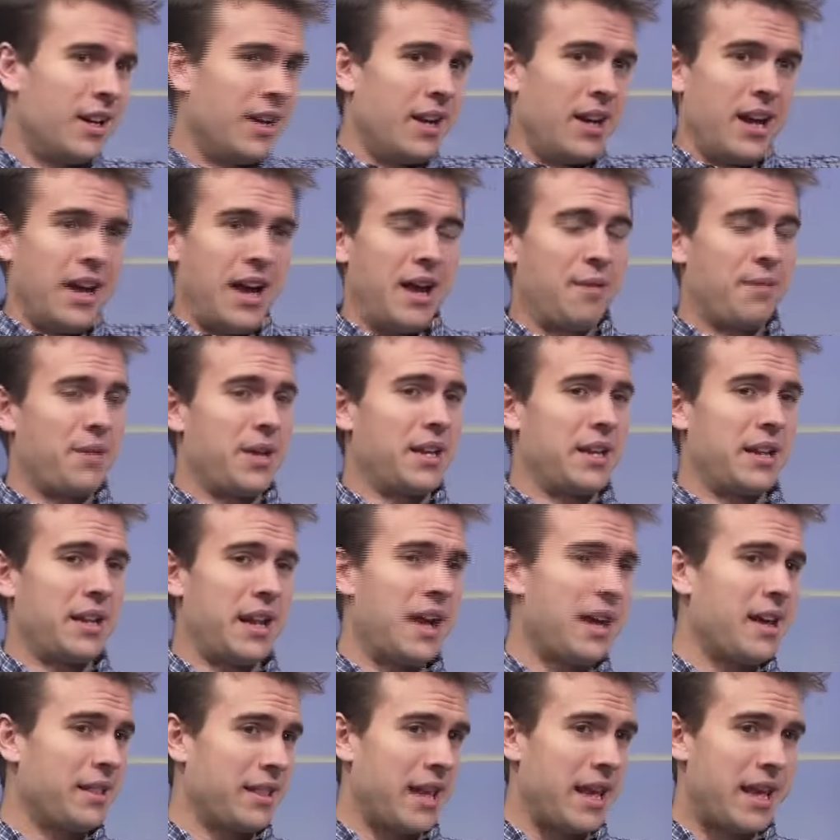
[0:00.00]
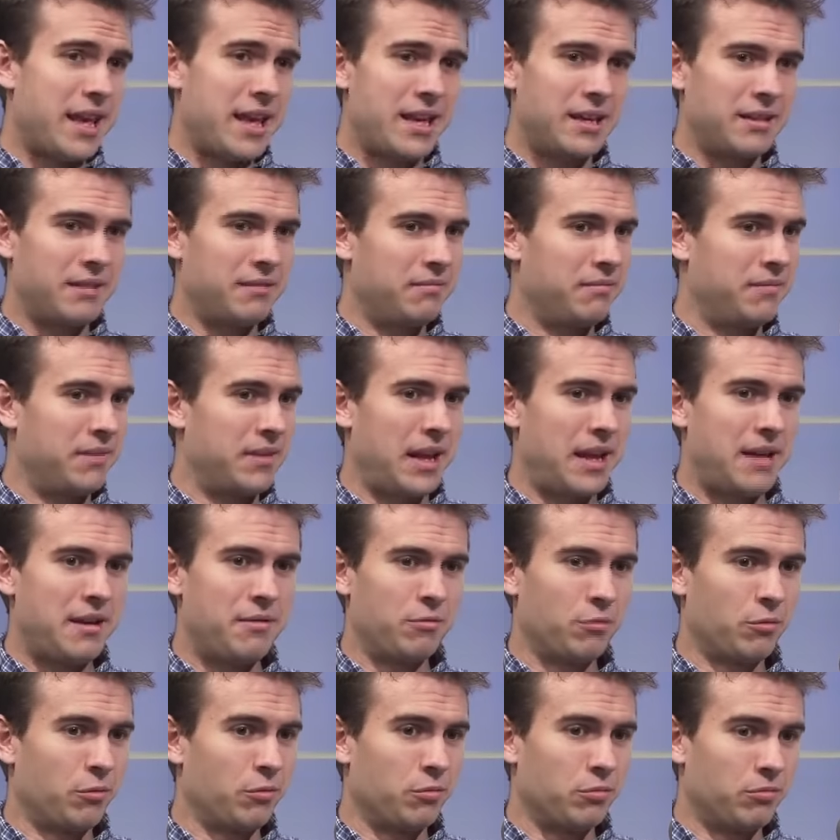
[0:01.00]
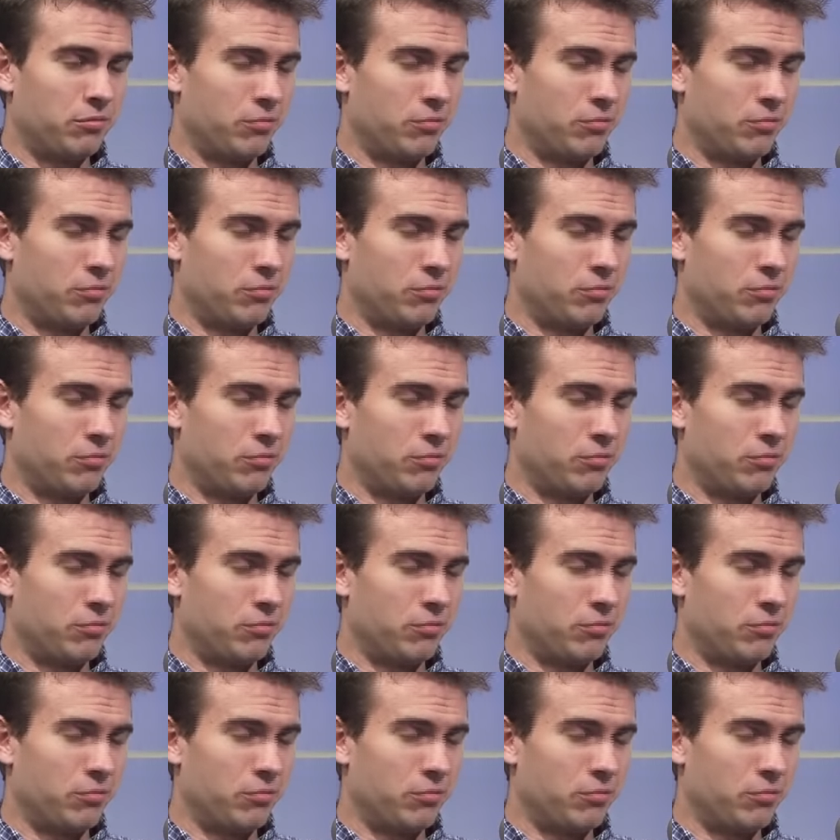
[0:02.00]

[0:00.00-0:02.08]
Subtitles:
I mean, yeah, they were